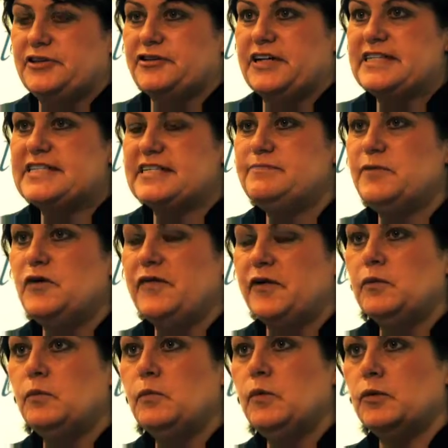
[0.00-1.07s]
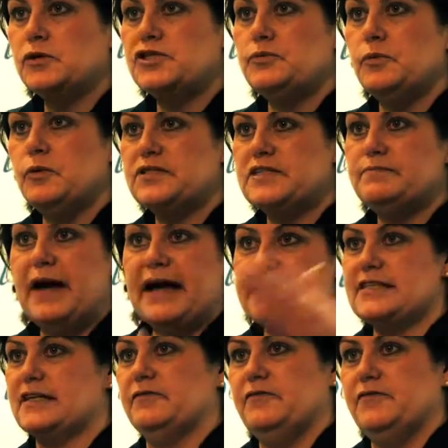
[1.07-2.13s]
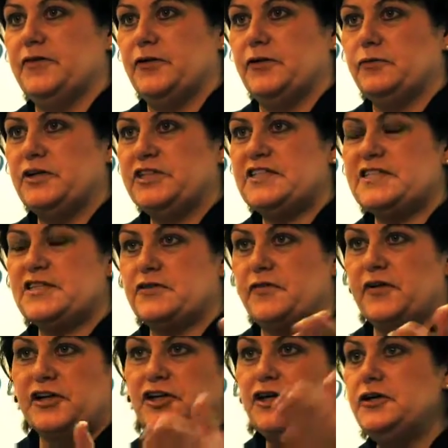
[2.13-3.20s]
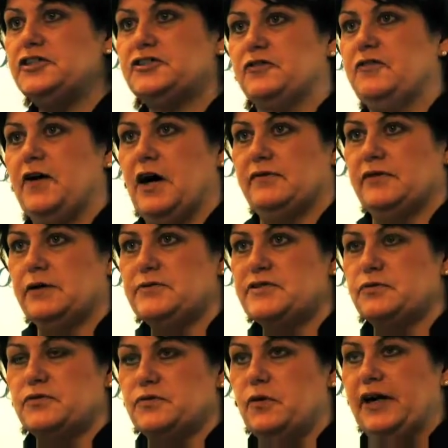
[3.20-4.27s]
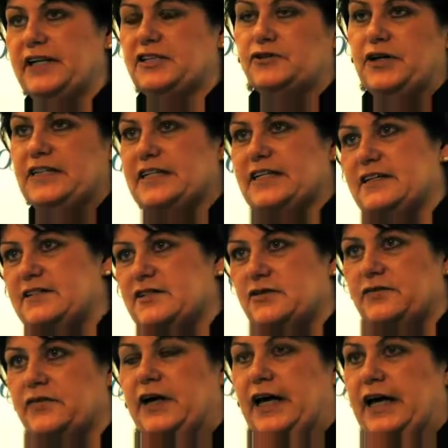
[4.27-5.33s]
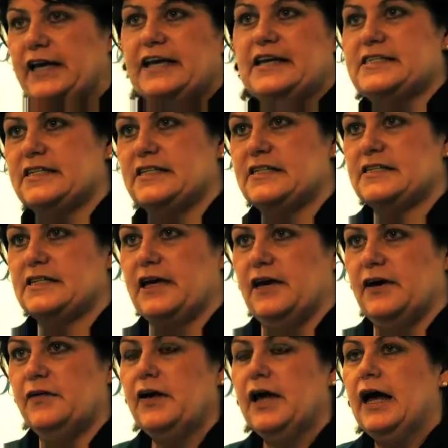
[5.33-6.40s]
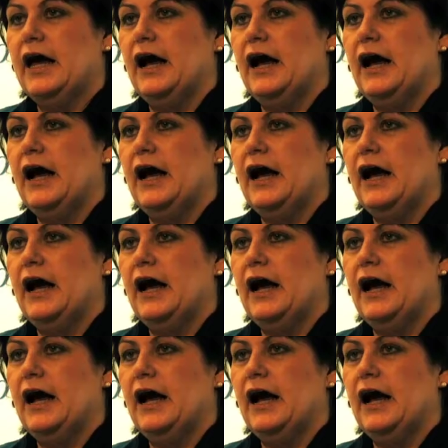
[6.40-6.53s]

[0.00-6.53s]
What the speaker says: interest is moving more towards Mexican food, which is sort of a huge revival. It was all quite trendy sort of years and years ago.